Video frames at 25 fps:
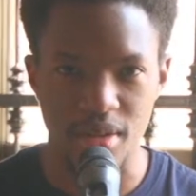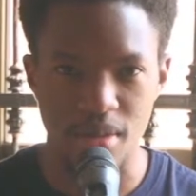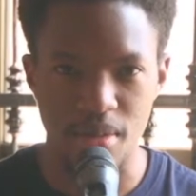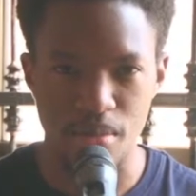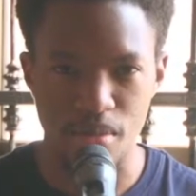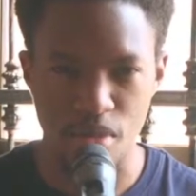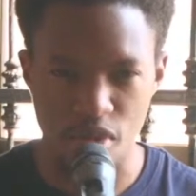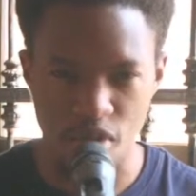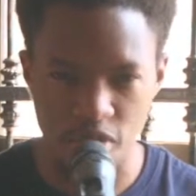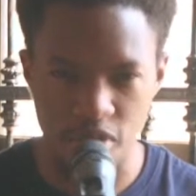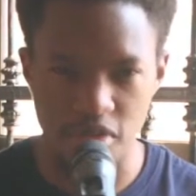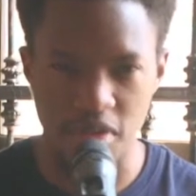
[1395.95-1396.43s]

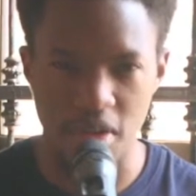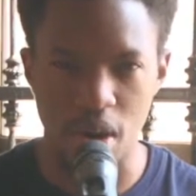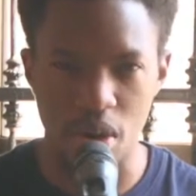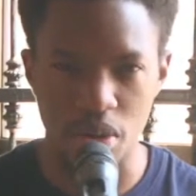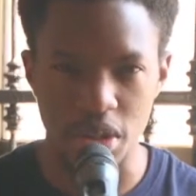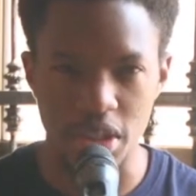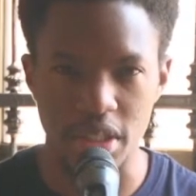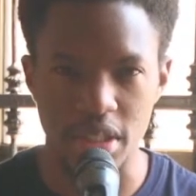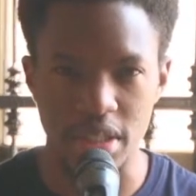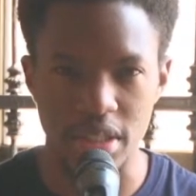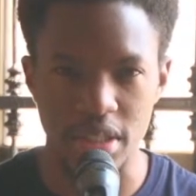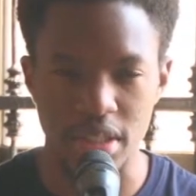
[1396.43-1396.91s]
Move
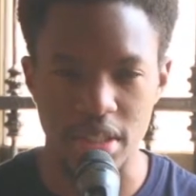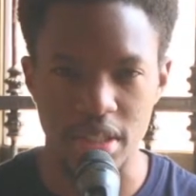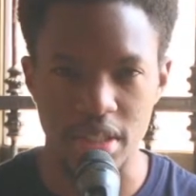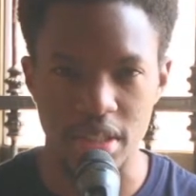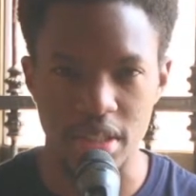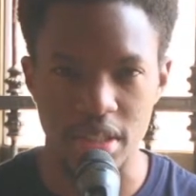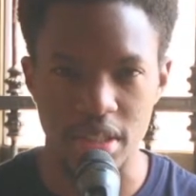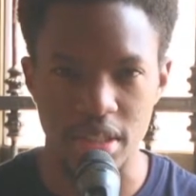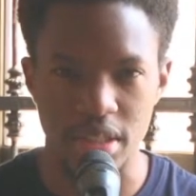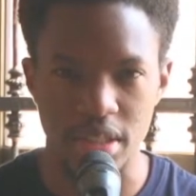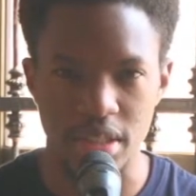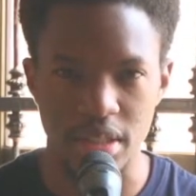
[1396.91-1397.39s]
out,
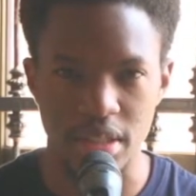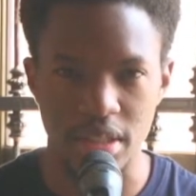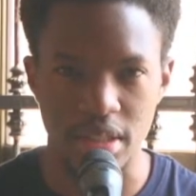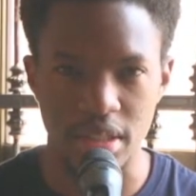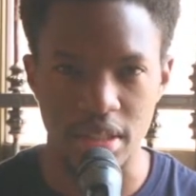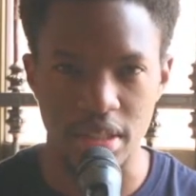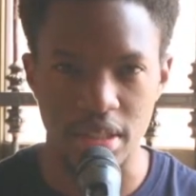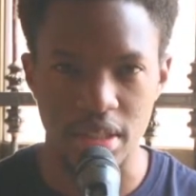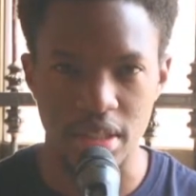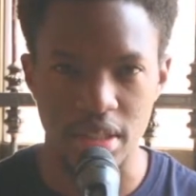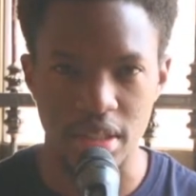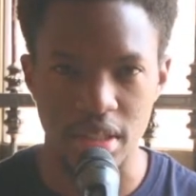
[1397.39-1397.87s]

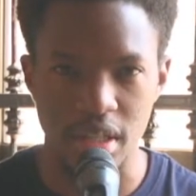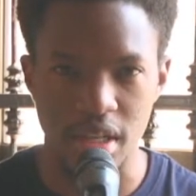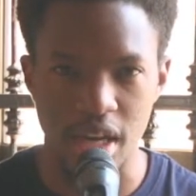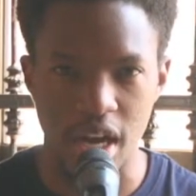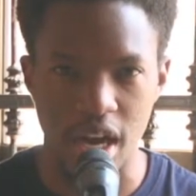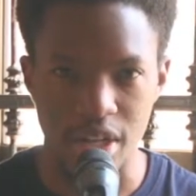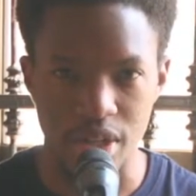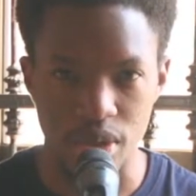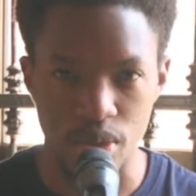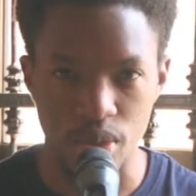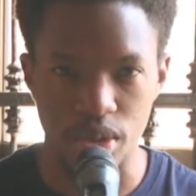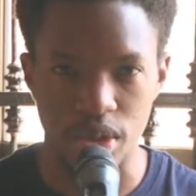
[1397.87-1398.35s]

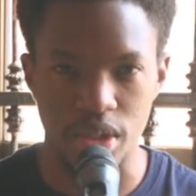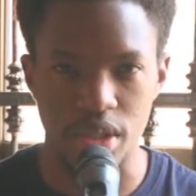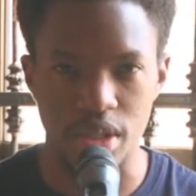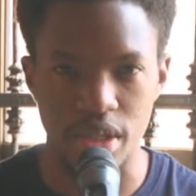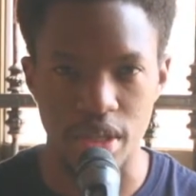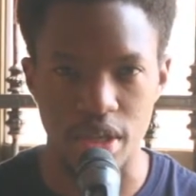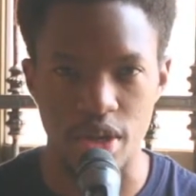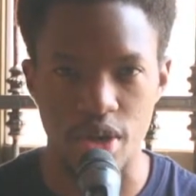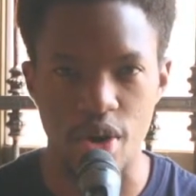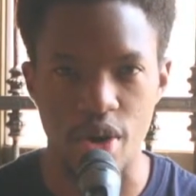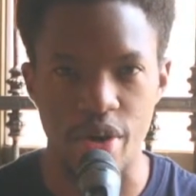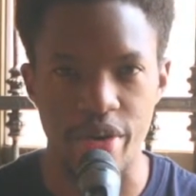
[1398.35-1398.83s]
and you will see
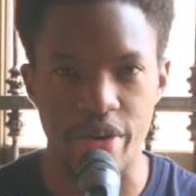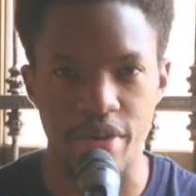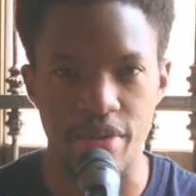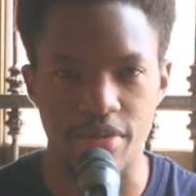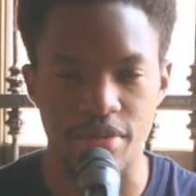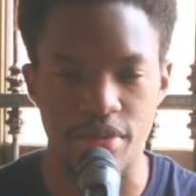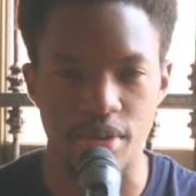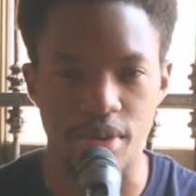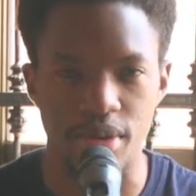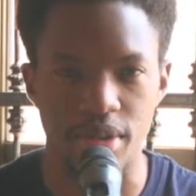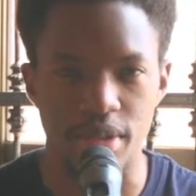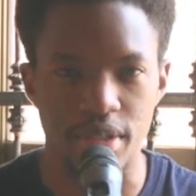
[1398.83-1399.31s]
the glory
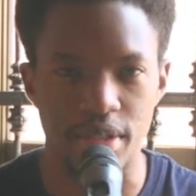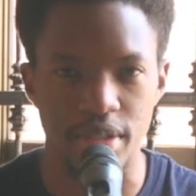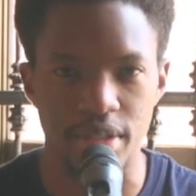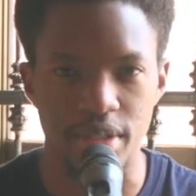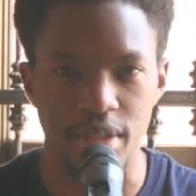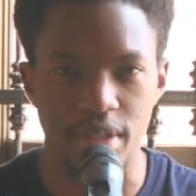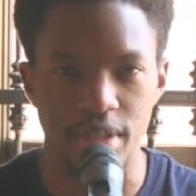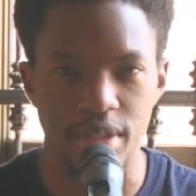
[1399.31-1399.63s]
of God.